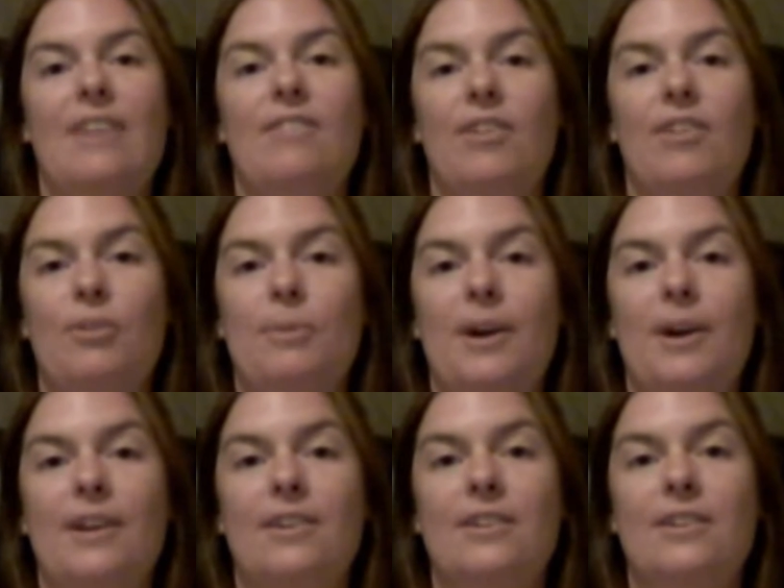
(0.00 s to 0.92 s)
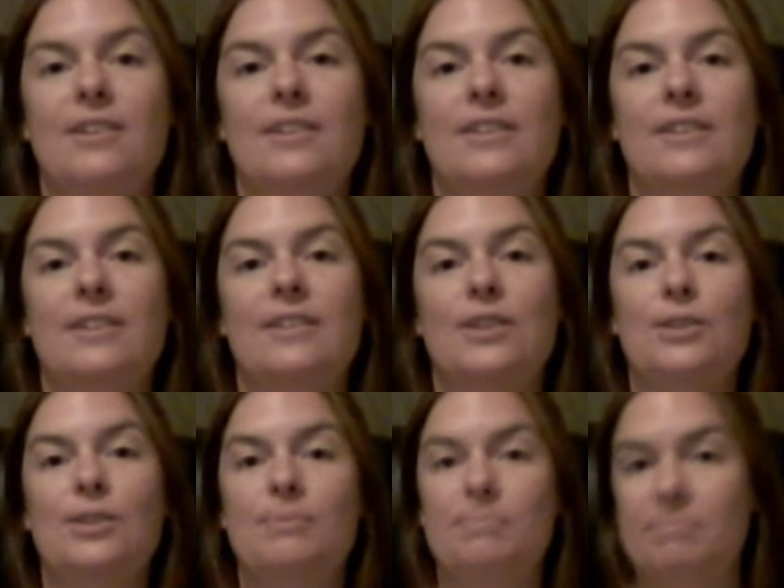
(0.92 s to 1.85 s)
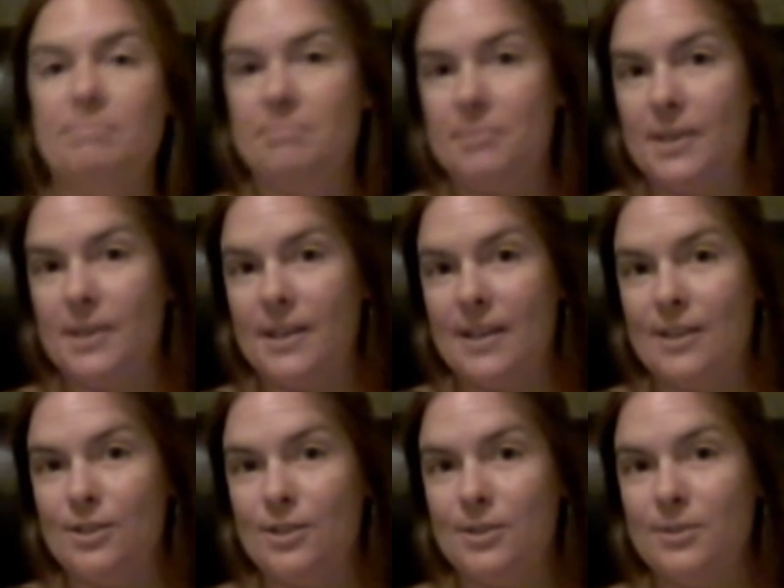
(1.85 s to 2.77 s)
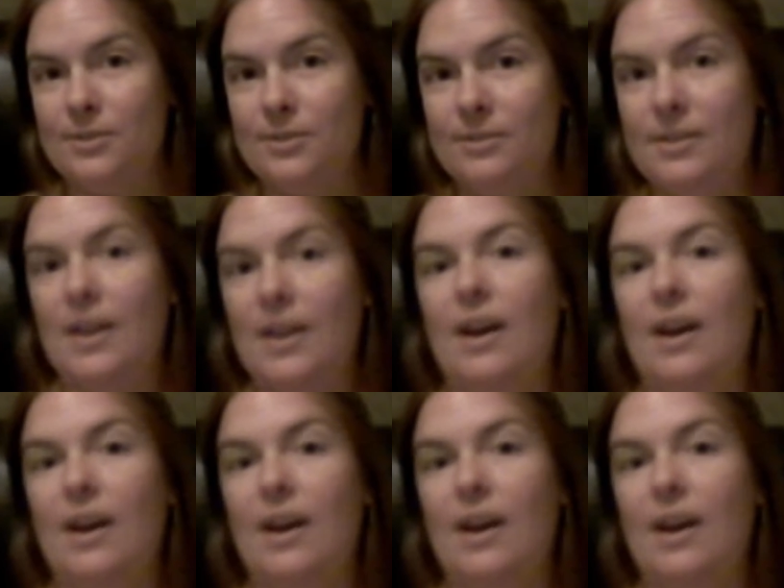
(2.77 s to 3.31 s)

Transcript: If everybody could play that tune,